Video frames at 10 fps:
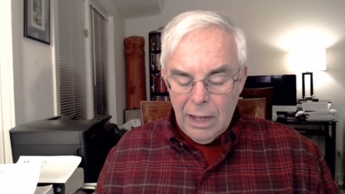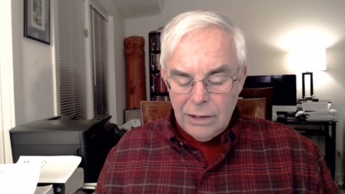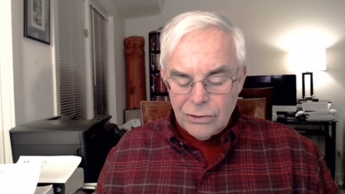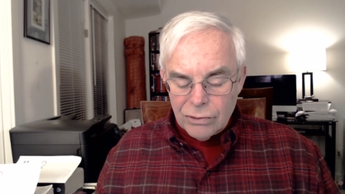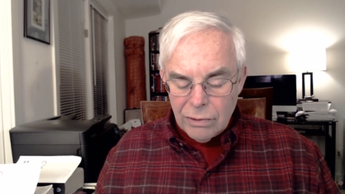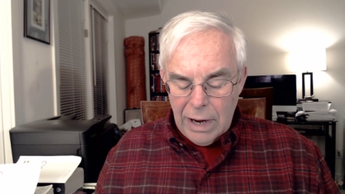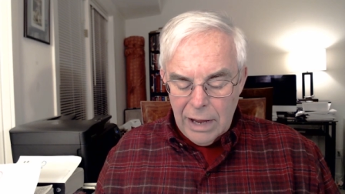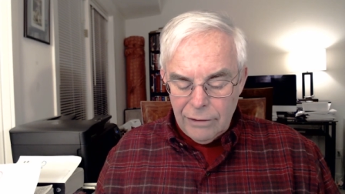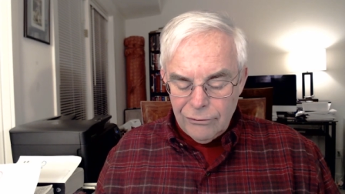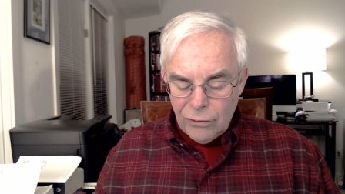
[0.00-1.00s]
a
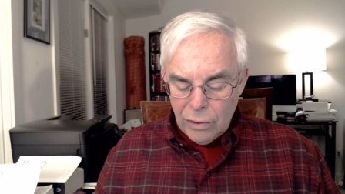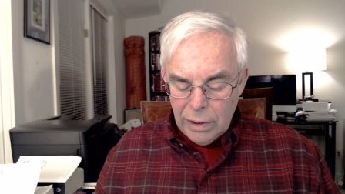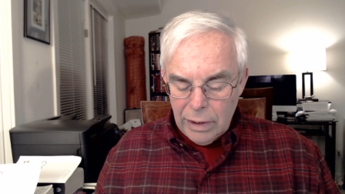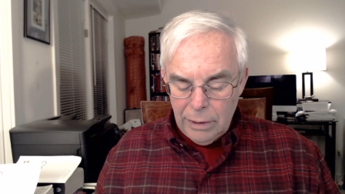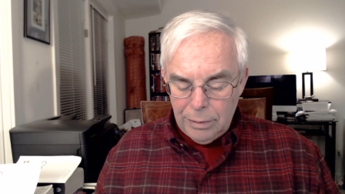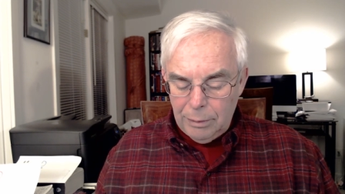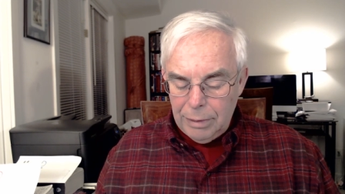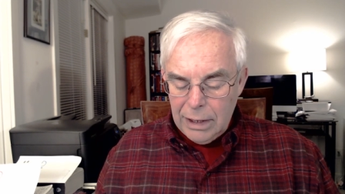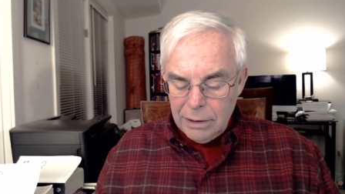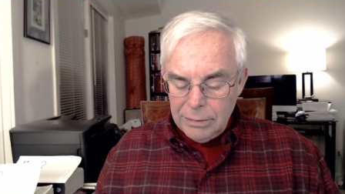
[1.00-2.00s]
giraffe or a
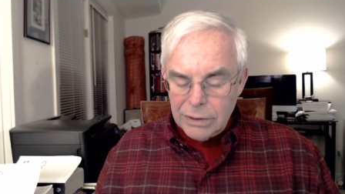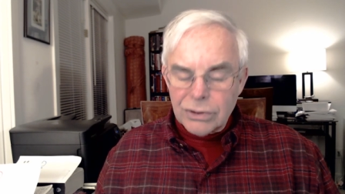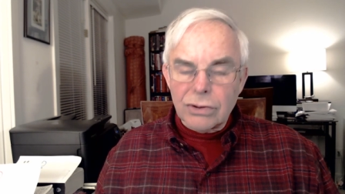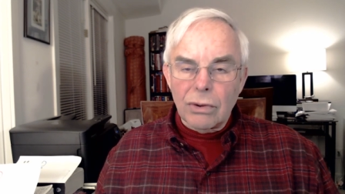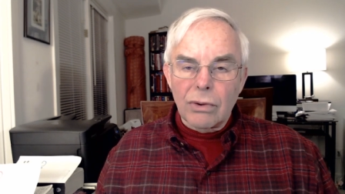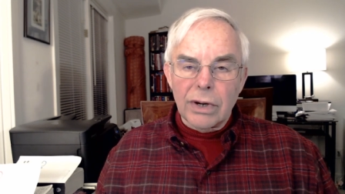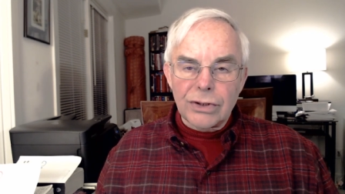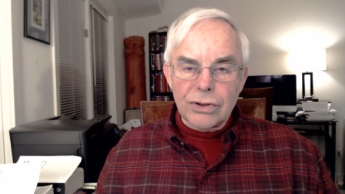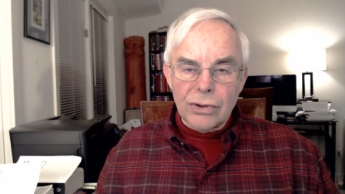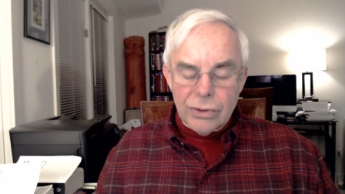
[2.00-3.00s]
hippopotamus or a
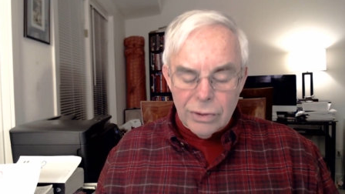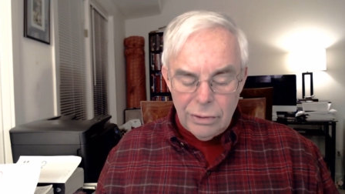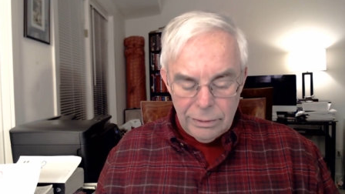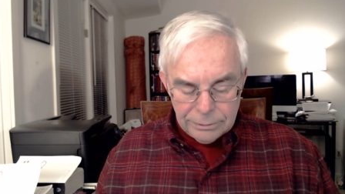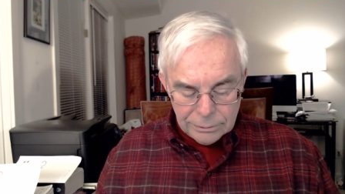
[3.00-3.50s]
turtle.